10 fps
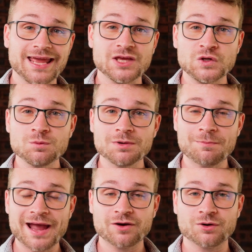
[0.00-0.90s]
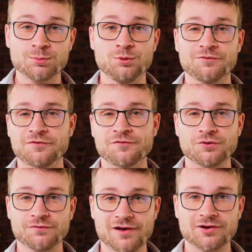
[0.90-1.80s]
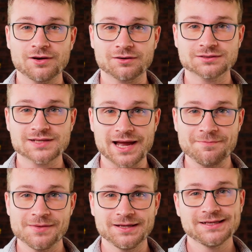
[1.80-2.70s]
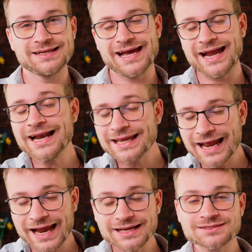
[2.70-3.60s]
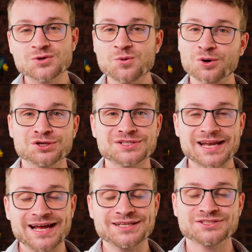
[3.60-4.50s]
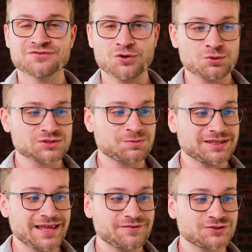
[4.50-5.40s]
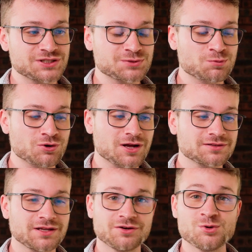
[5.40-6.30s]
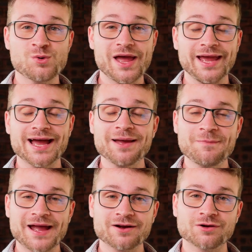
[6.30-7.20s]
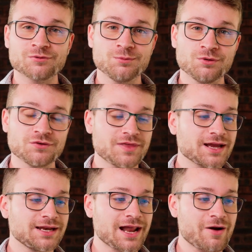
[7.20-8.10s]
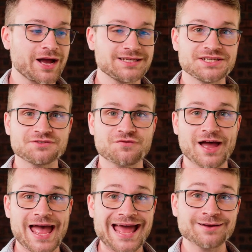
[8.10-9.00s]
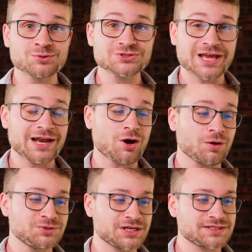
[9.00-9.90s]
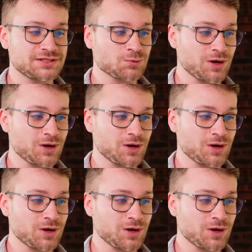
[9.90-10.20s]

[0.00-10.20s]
a human background remover for a very long time and it had its quirks, it had its flaws, but they've just brought out their new AI background remover that can now identify animals and objects as